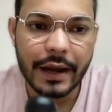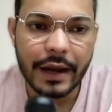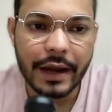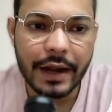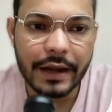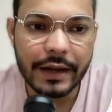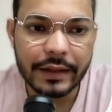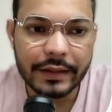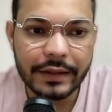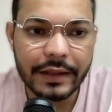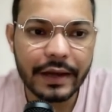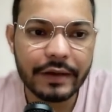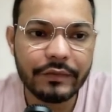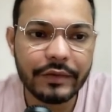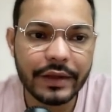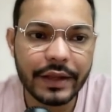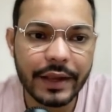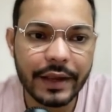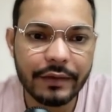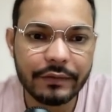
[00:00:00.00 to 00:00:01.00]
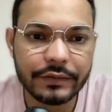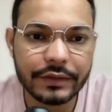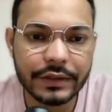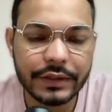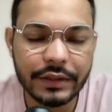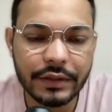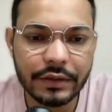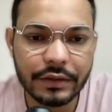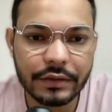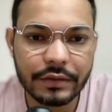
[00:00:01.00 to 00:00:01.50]
And then we have
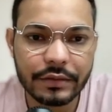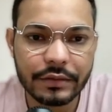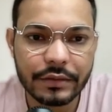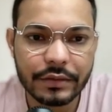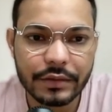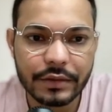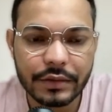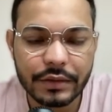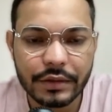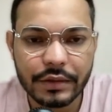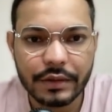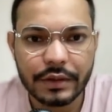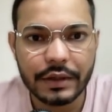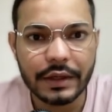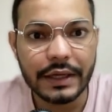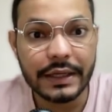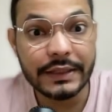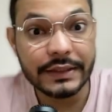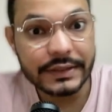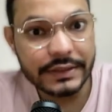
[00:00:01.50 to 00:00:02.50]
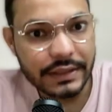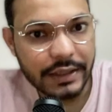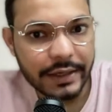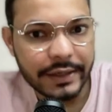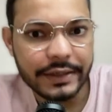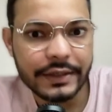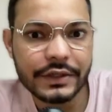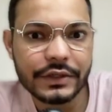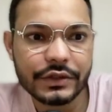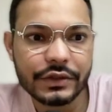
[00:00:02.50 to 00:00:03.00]
the
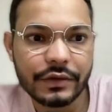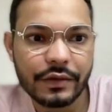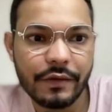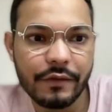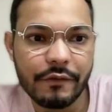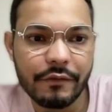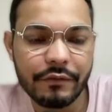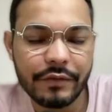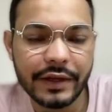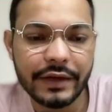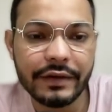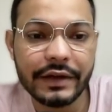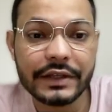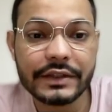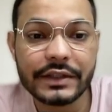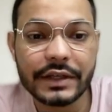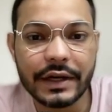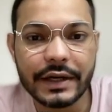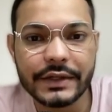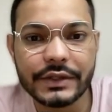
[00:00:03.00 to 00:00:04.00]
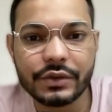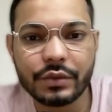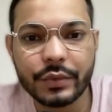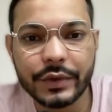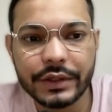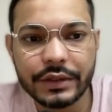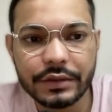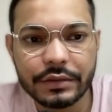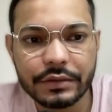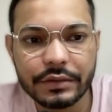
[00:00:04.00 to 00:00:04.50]
insights where it starts
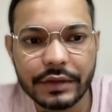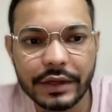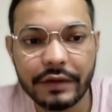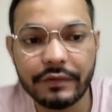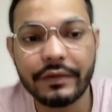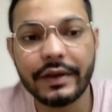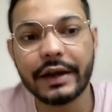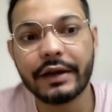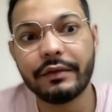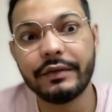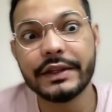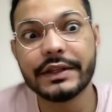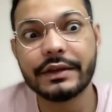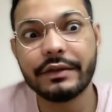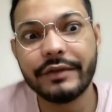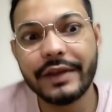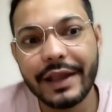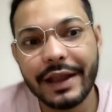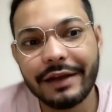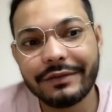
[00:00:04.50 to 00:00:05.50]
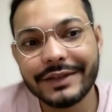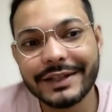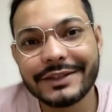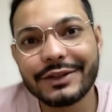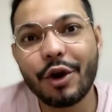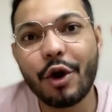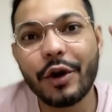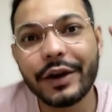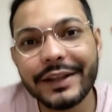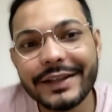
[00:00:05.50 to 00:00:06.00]
with, in fact, we have this
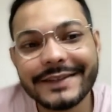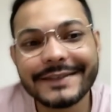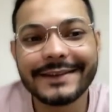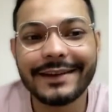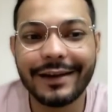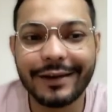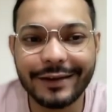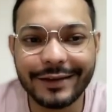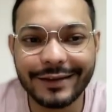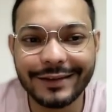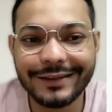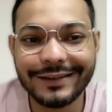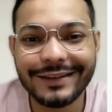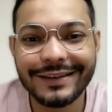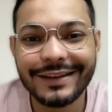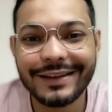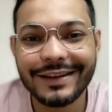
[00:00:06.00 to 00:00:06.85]
audience targeting